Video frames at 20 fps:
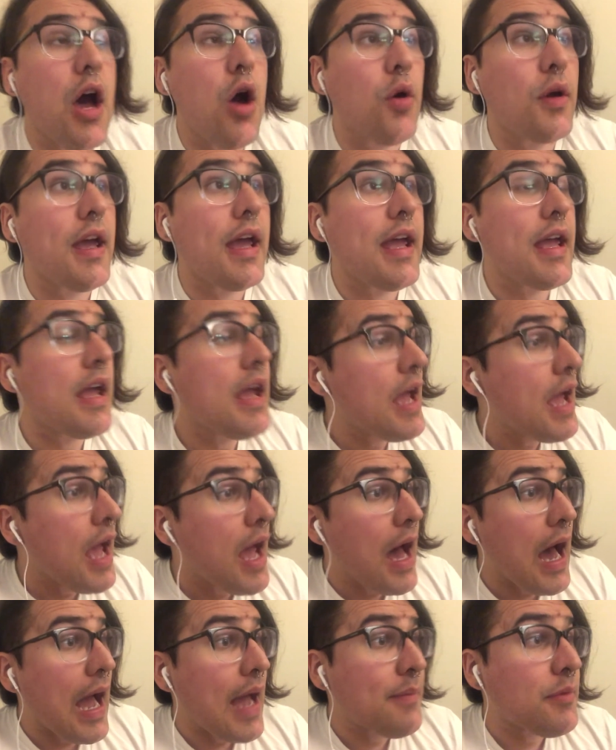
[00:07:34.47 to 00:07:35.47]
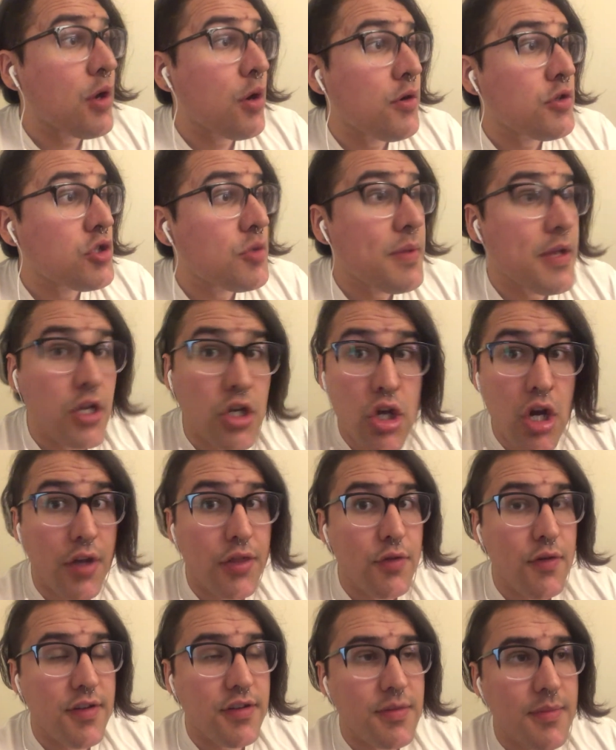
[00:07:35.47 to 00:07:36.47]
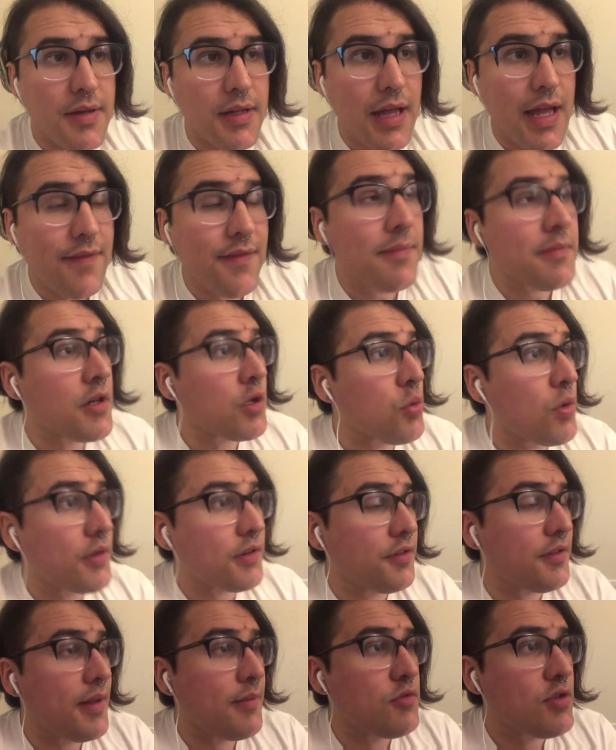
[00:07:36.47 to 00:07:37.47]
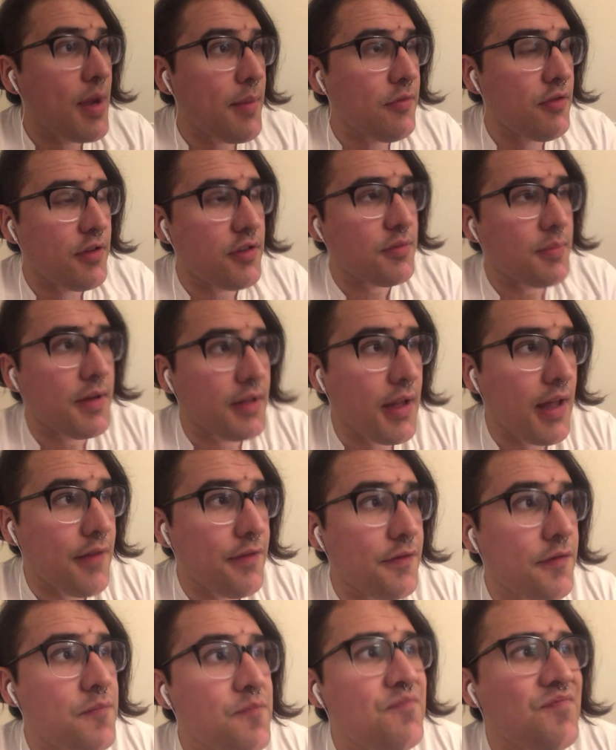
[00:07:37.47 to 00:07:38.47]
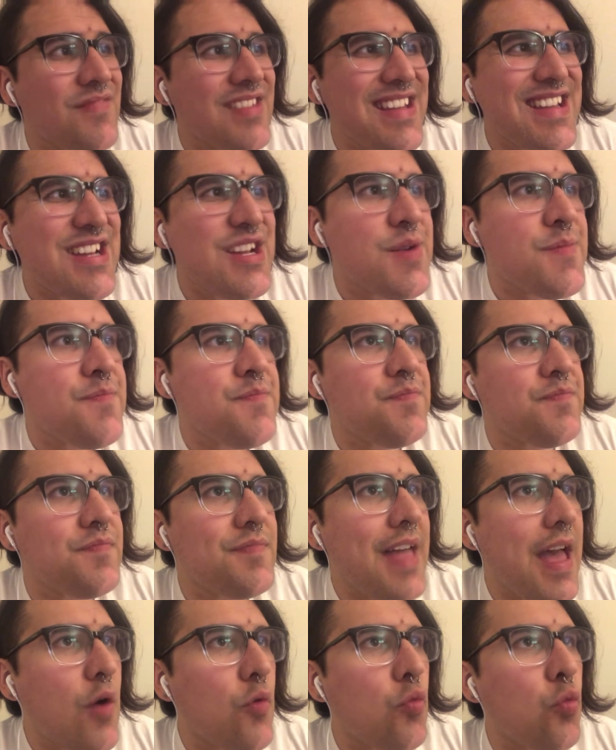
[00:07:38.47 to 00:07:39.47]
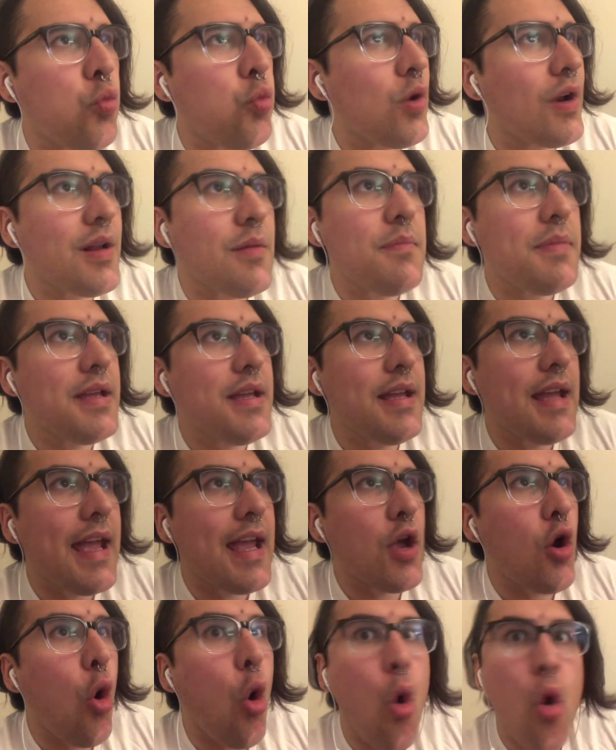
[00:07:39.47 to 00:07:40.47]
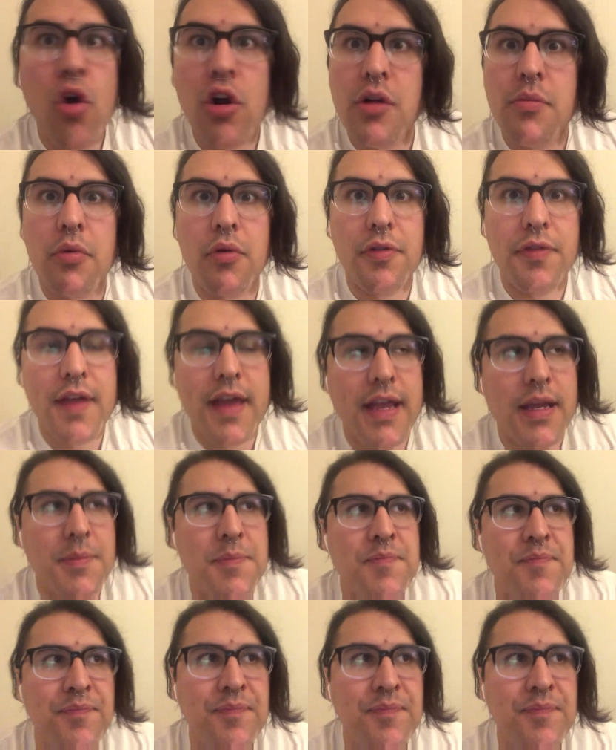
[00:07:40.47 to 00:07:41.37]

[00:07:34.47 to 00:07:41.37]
Okay, I'm going to be a cook the rest of my life. I'm going to work the same job the rest of my life. That wouldn't be a horrible thing.